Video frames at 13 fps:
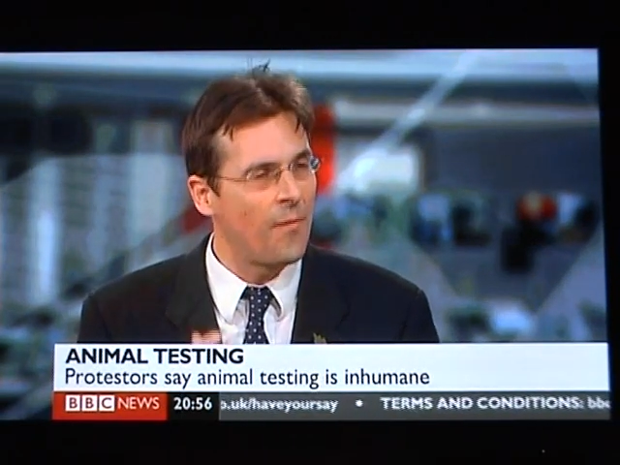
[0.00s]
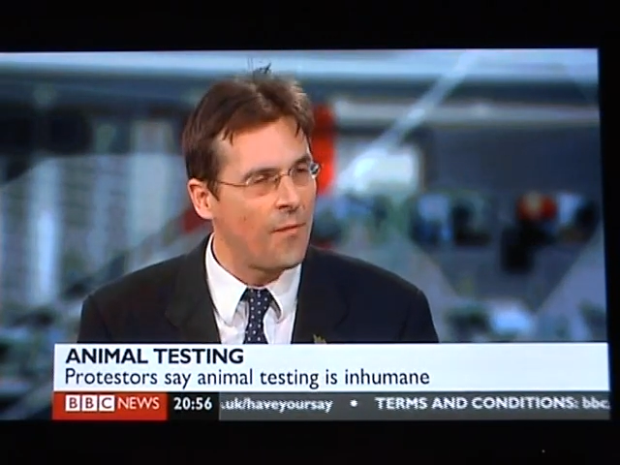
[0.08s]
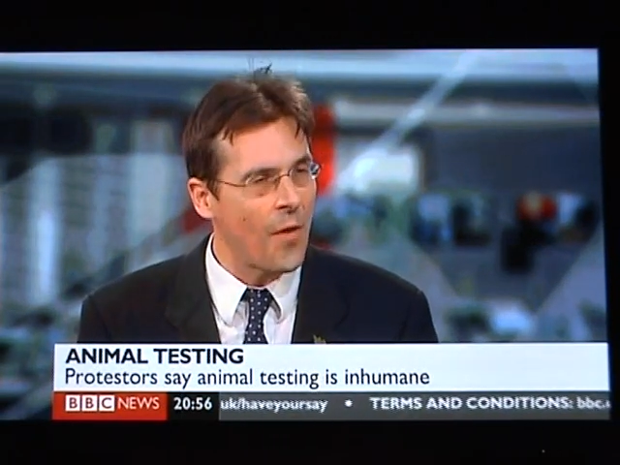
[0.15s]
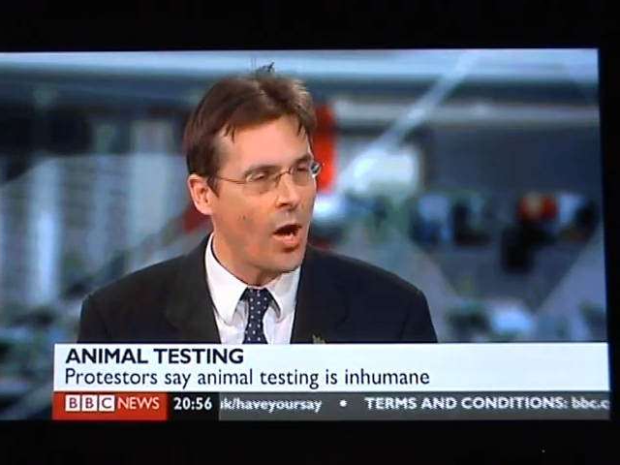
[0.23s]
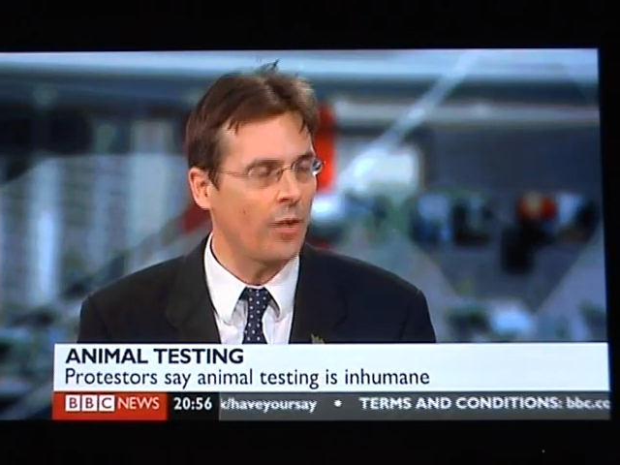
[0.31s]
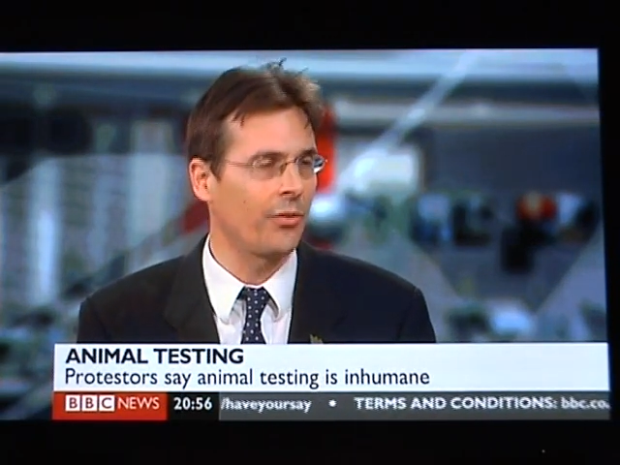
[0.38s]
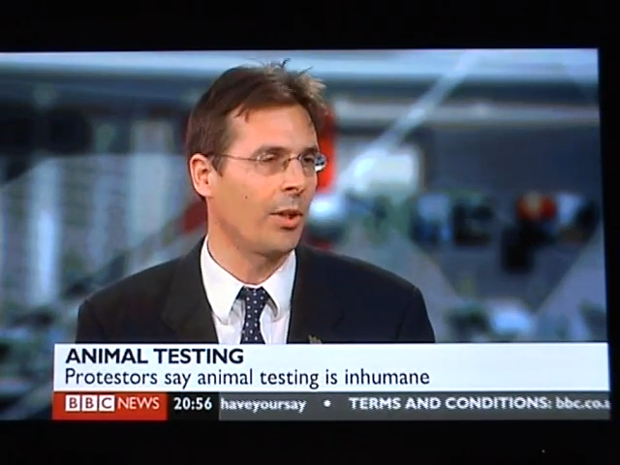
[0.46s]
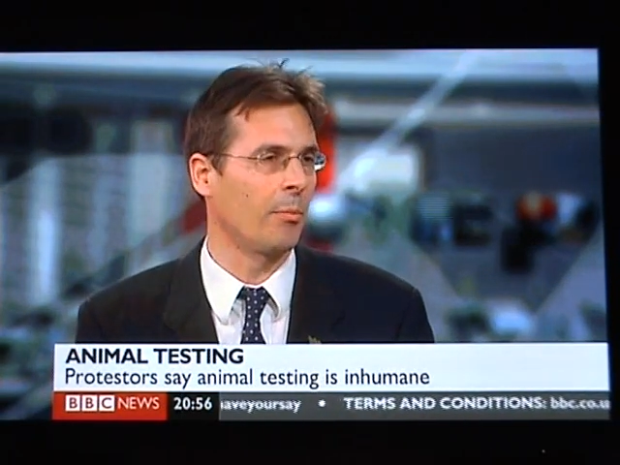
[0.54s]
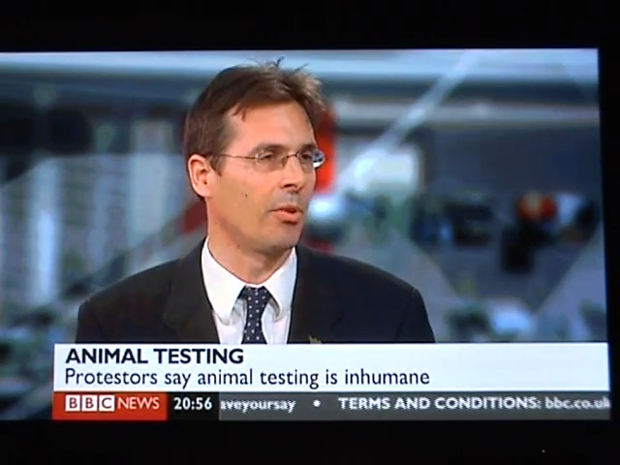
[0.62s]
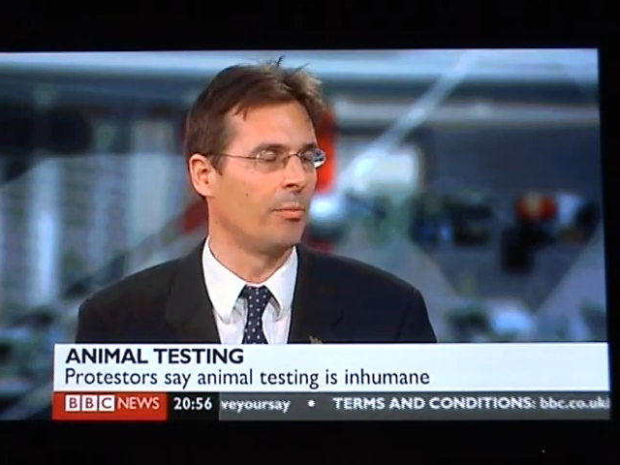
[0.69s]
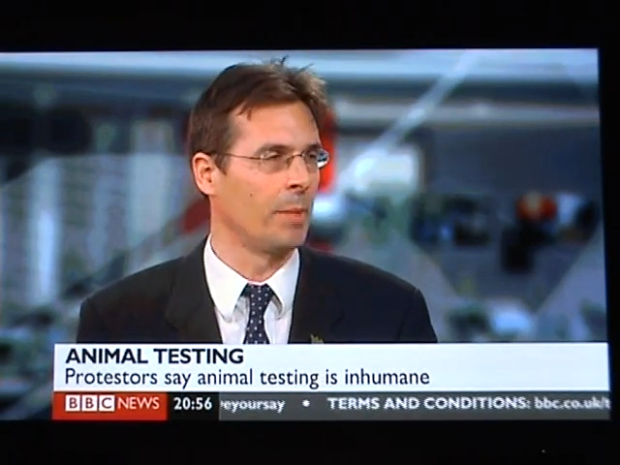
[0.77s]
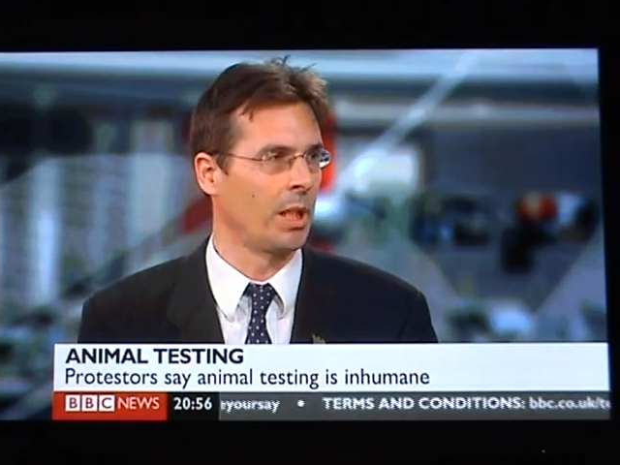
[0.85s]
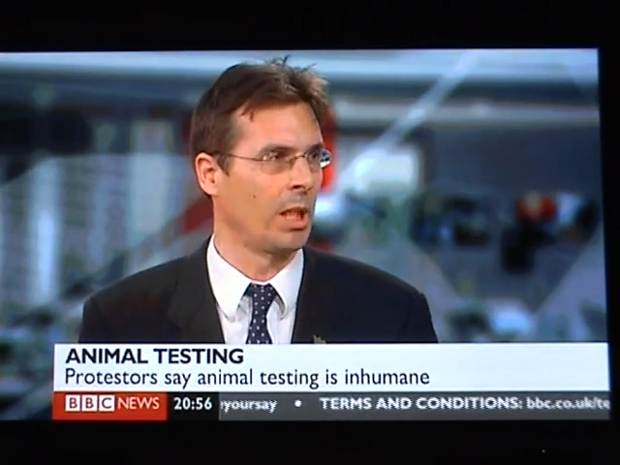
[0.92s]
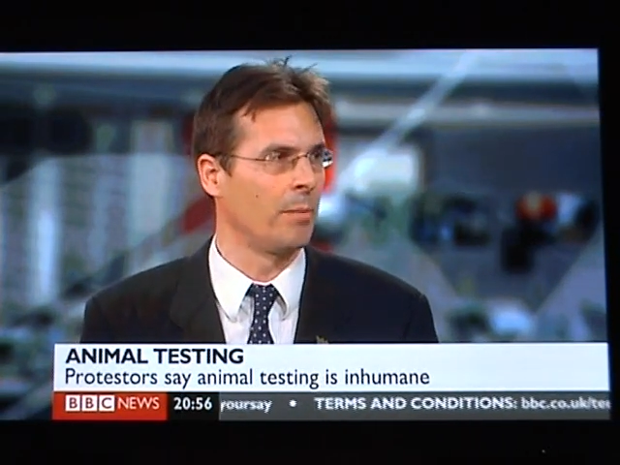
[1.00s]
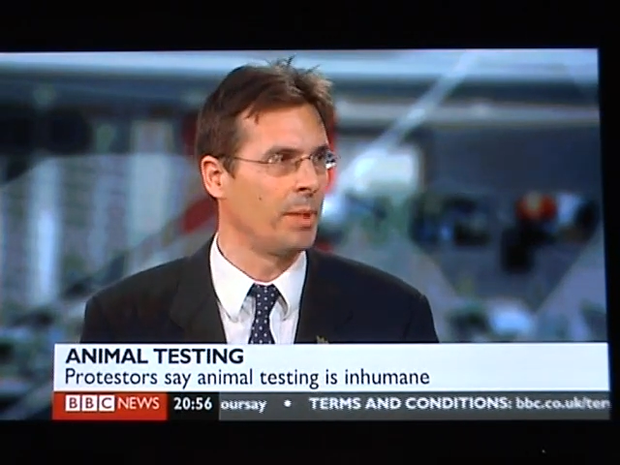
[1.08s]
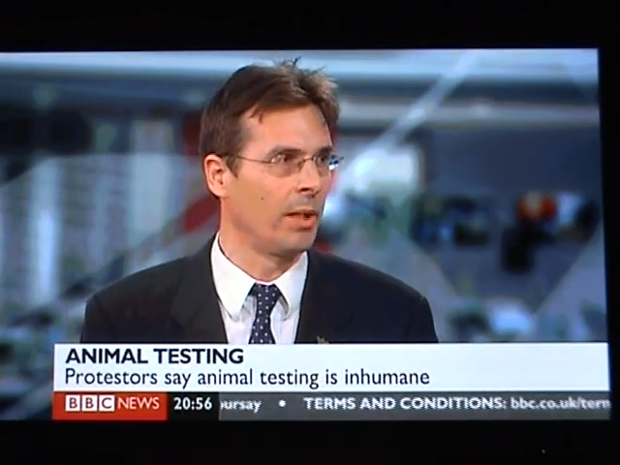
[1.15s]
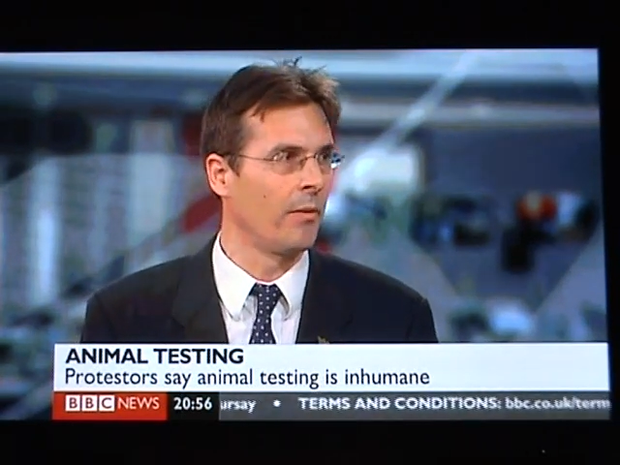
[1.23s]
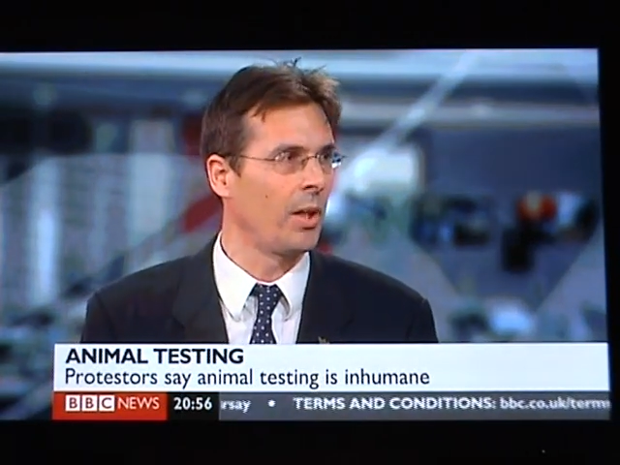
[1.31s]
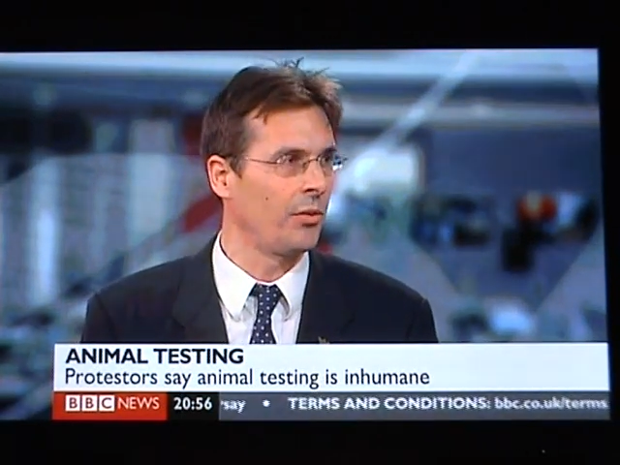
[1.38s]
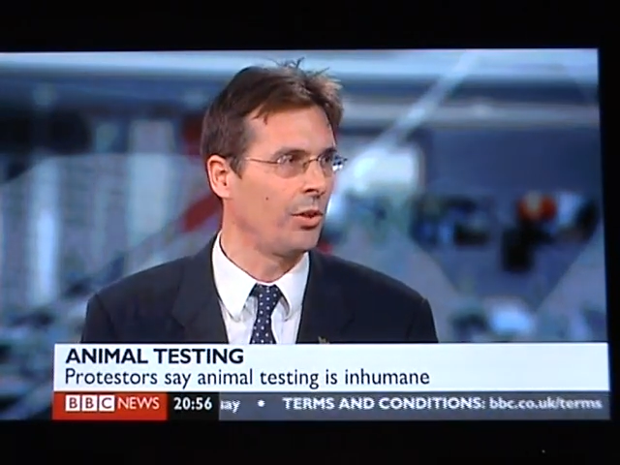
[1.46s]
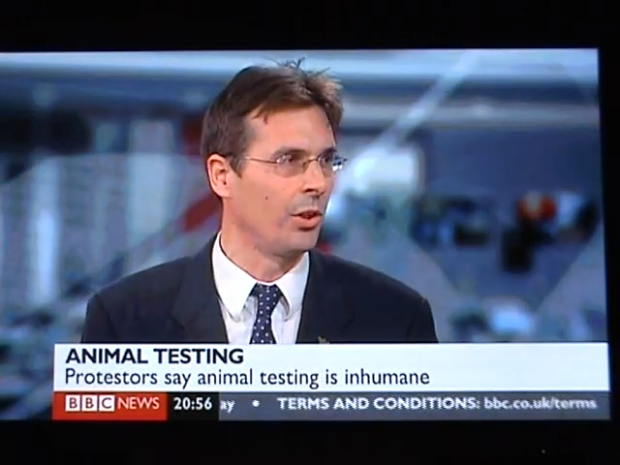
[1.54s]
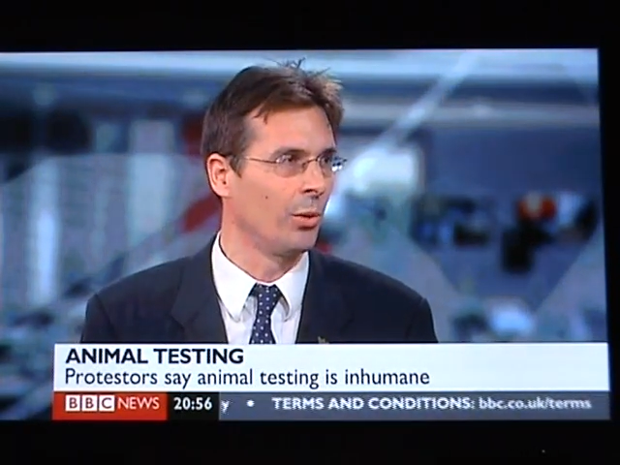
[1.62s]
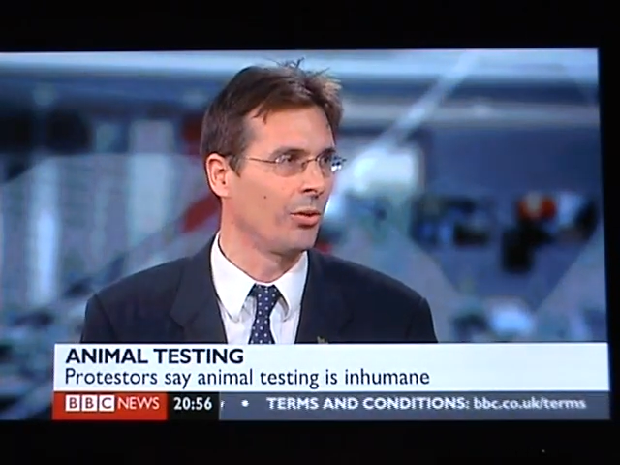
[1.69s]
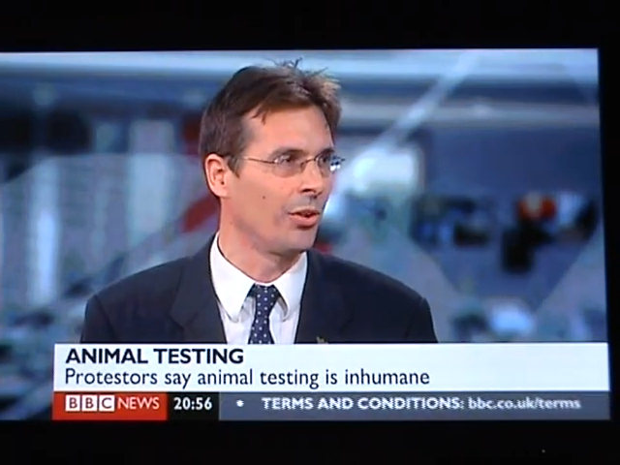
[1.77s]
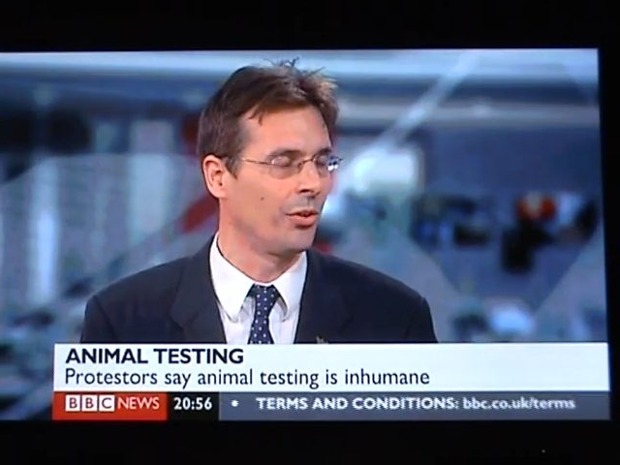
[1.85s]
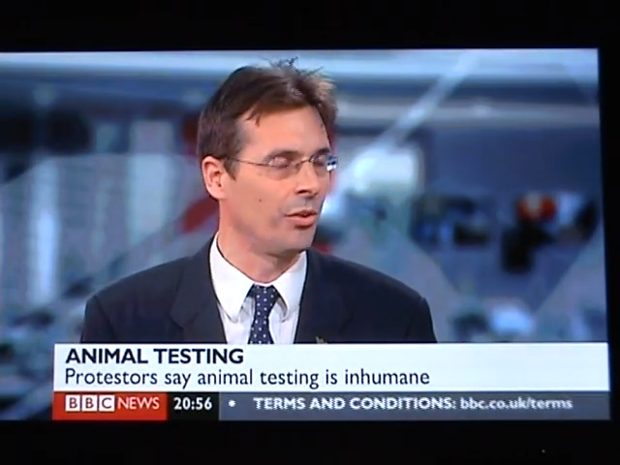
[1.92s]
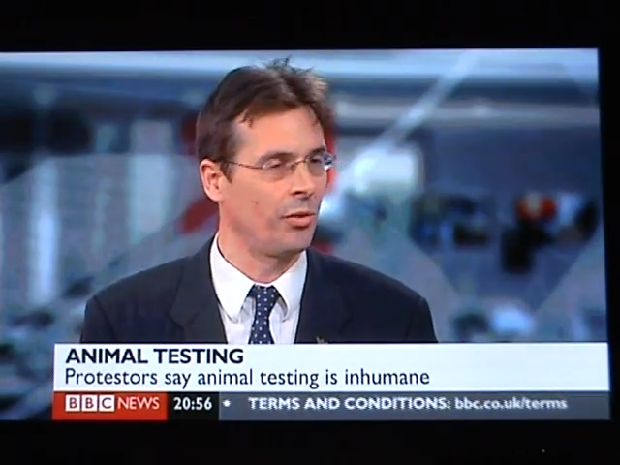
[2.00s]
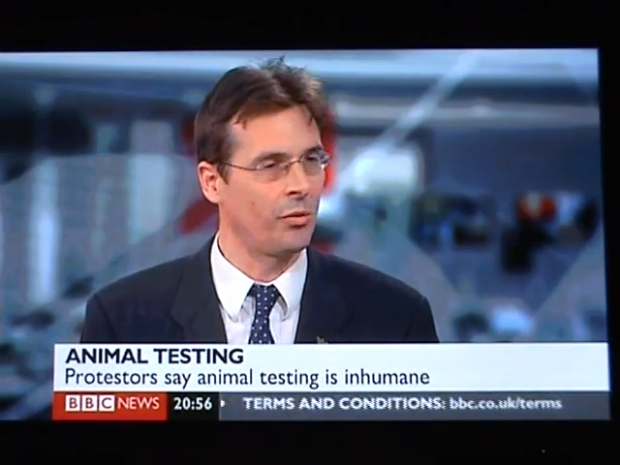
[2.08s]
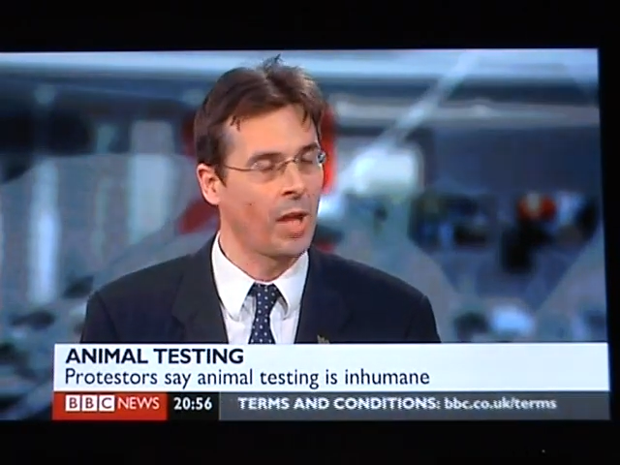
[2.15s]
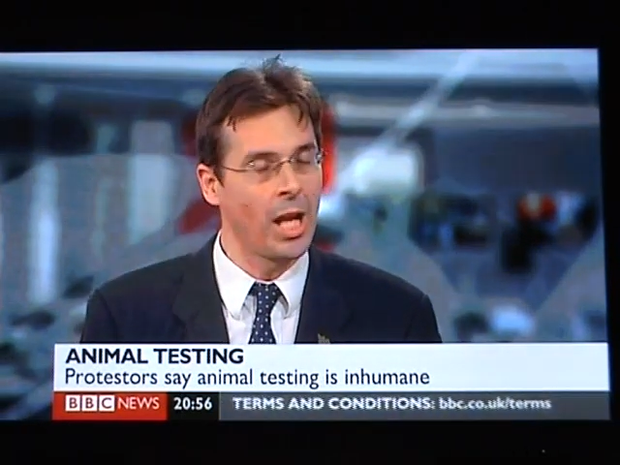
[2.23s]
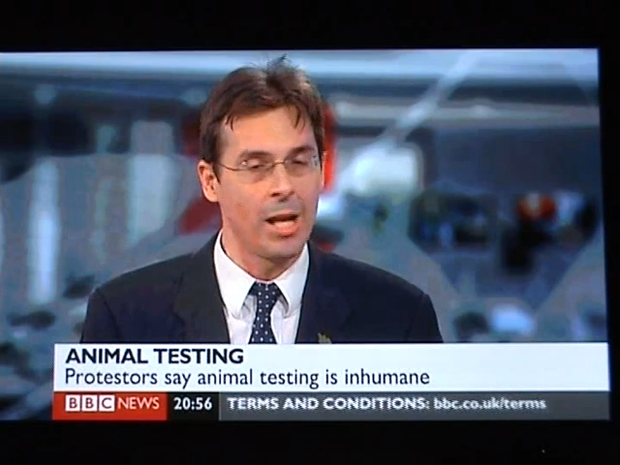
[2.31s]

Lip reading: Vast sums of money are being invested in the alternatives,